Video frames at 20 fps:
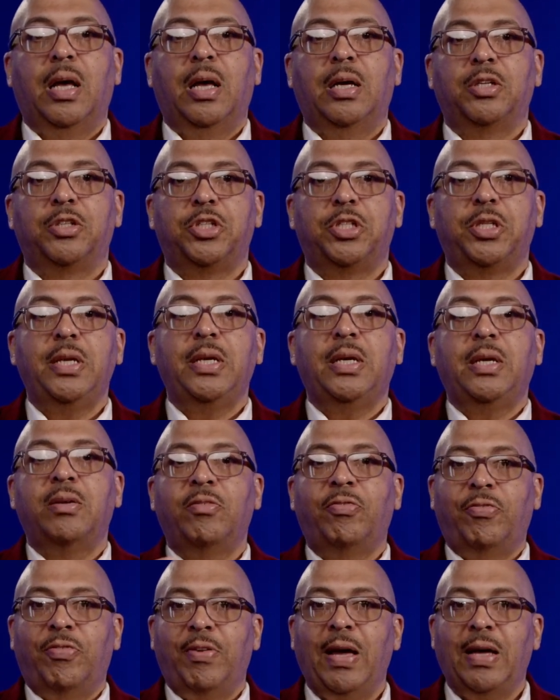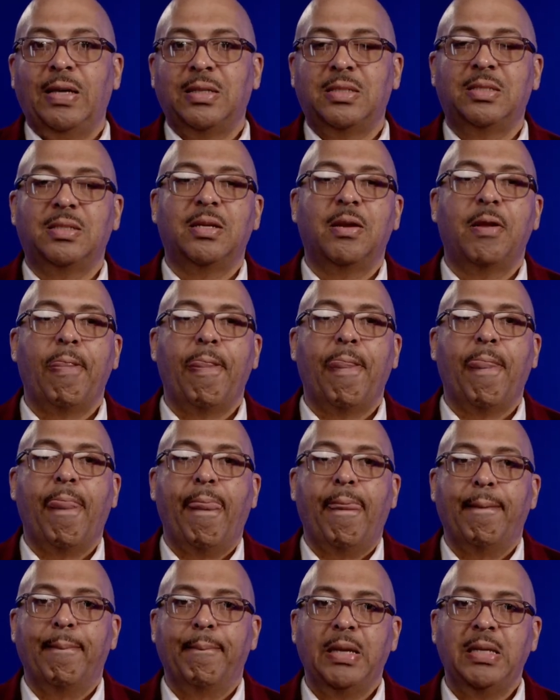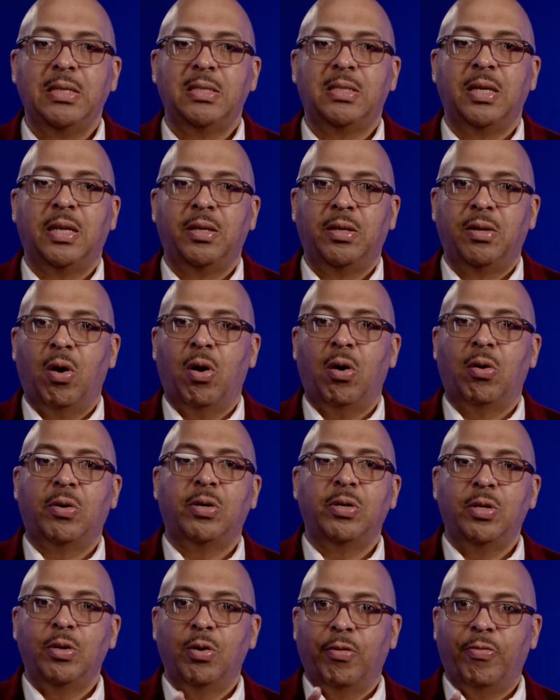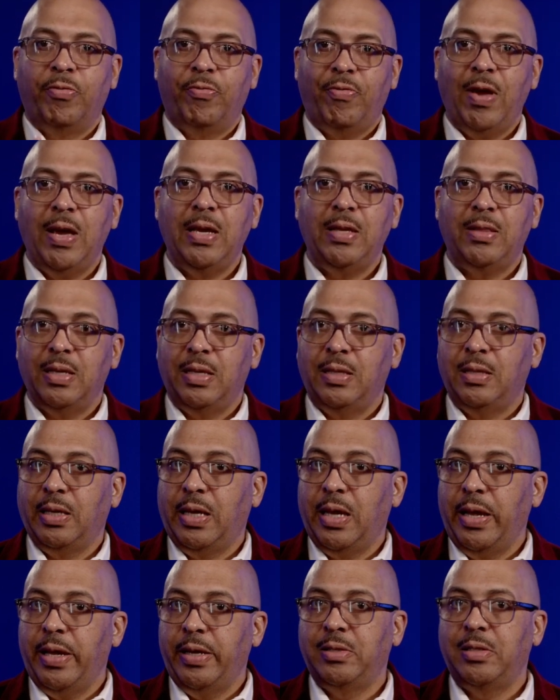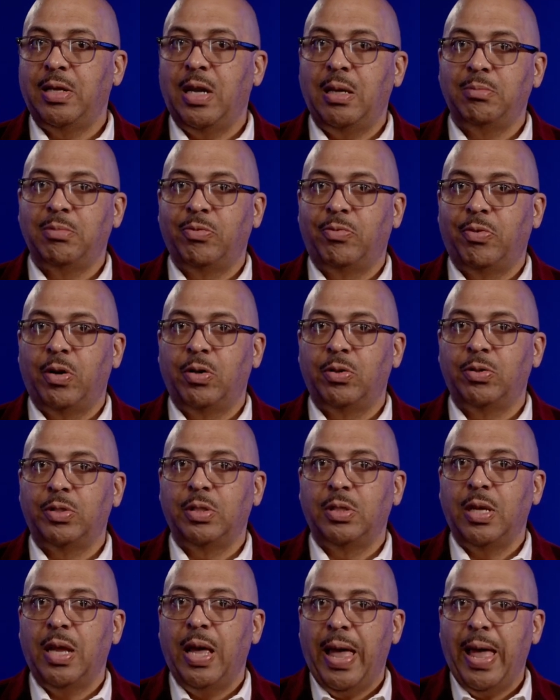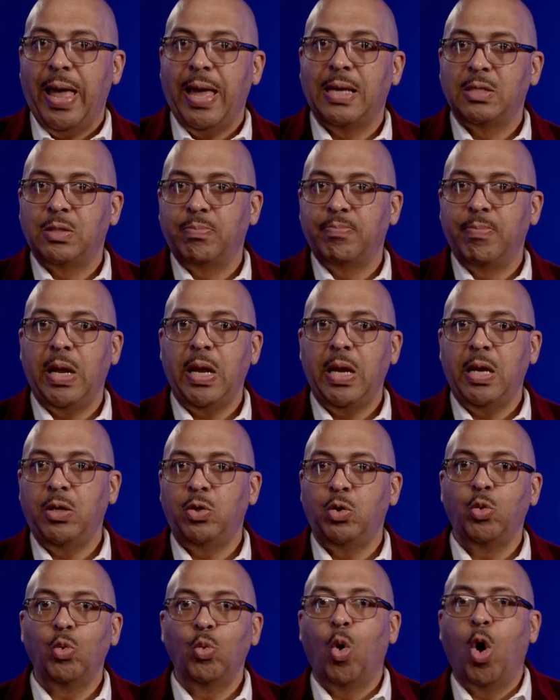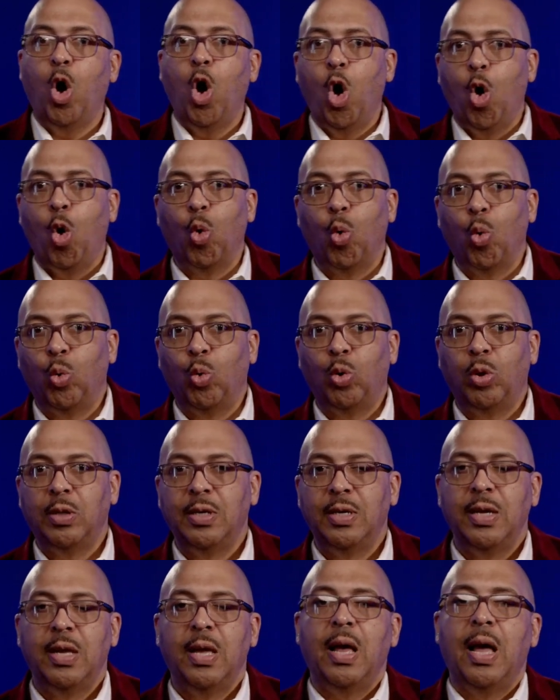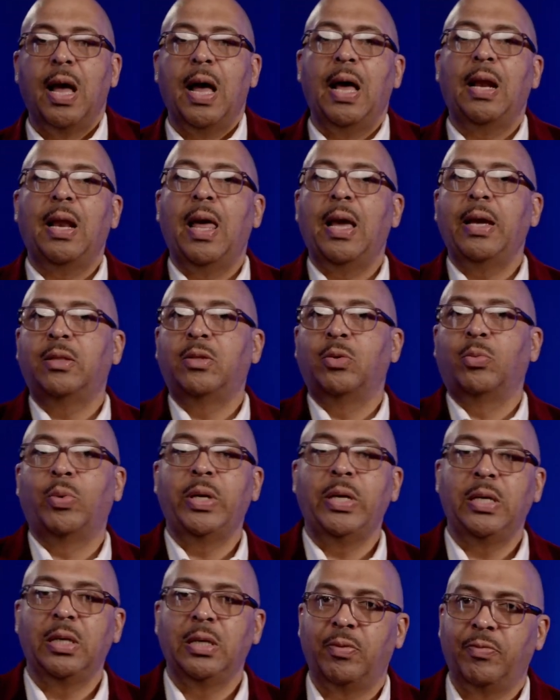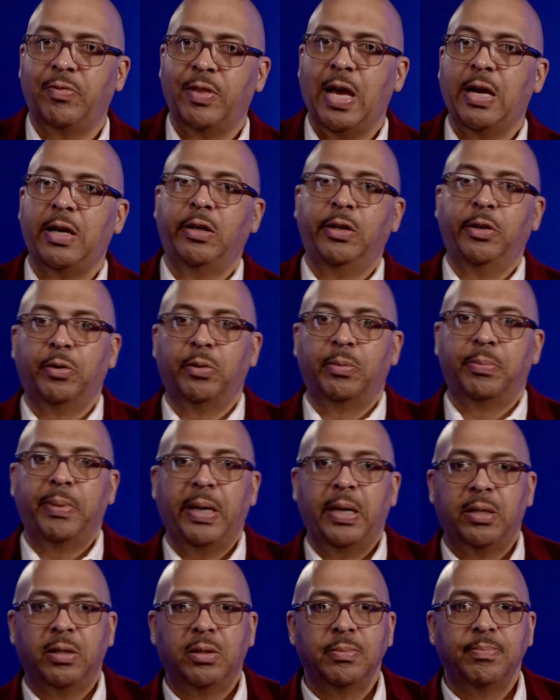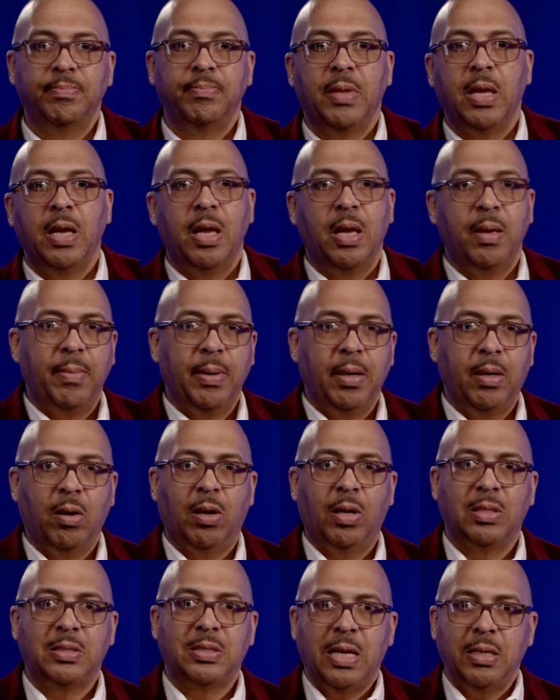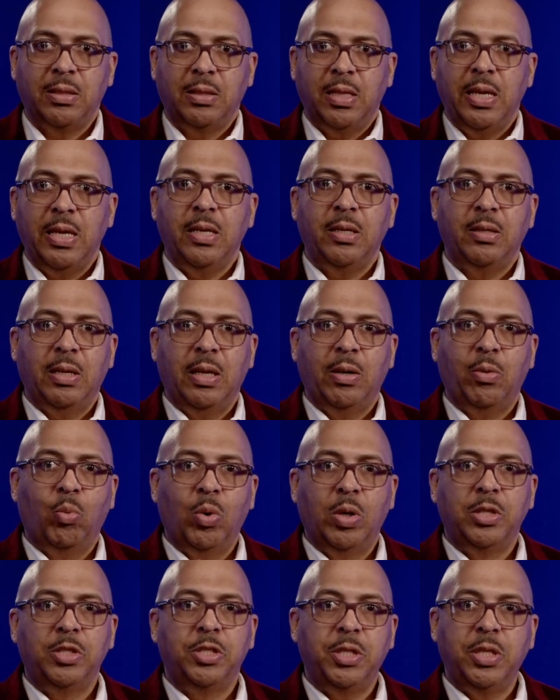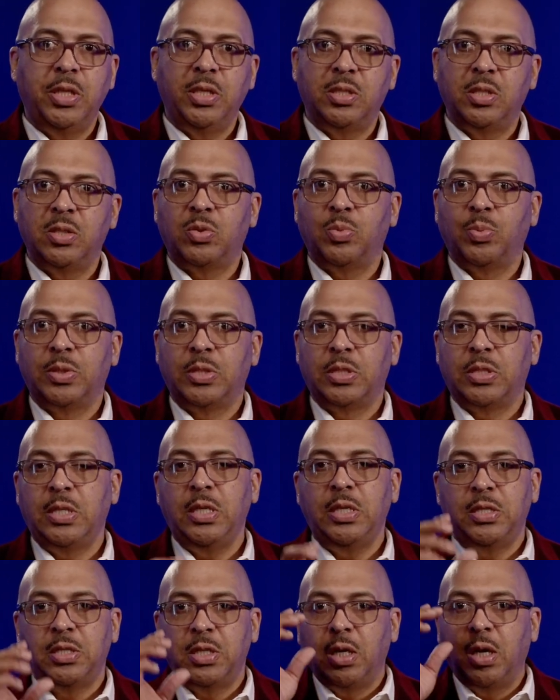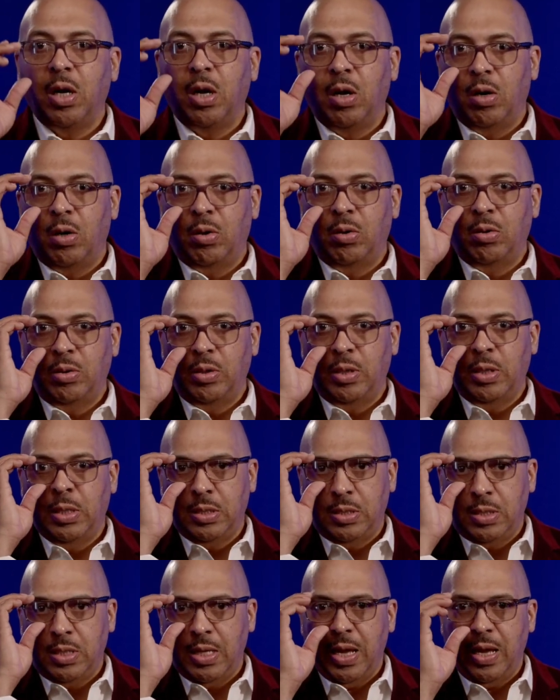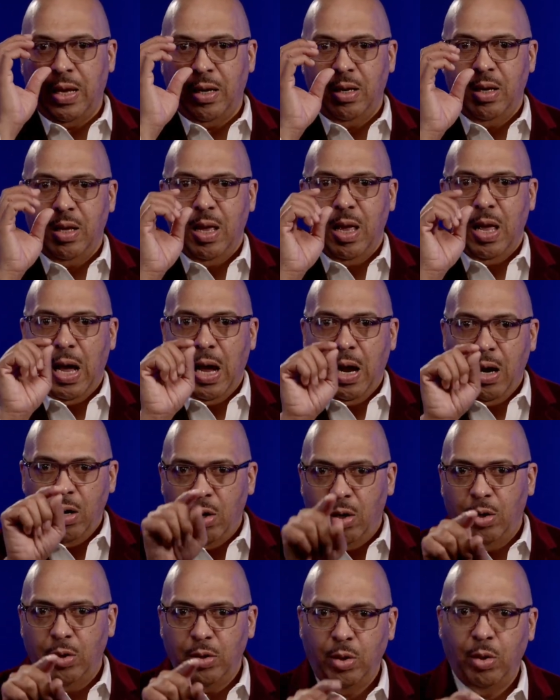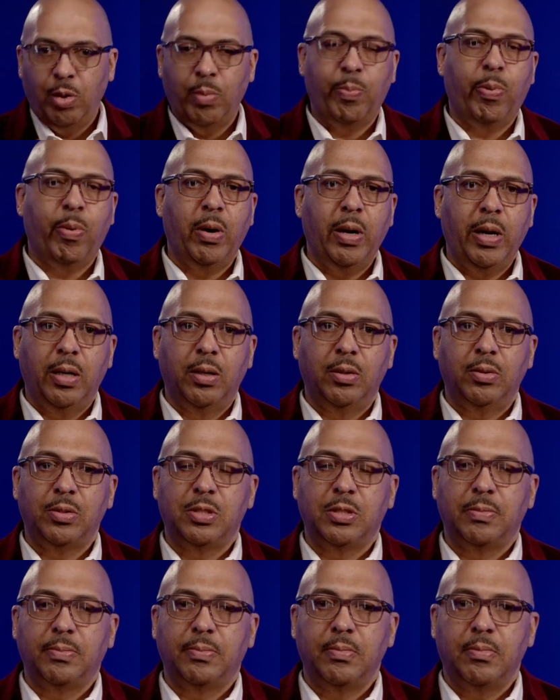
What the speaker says: she confessed, he said, "Daughter, your faith," in the King James Version, "has made you whole." I like the reading of that a little better because I think that what Jesus was teaching her is that I heard your prayers.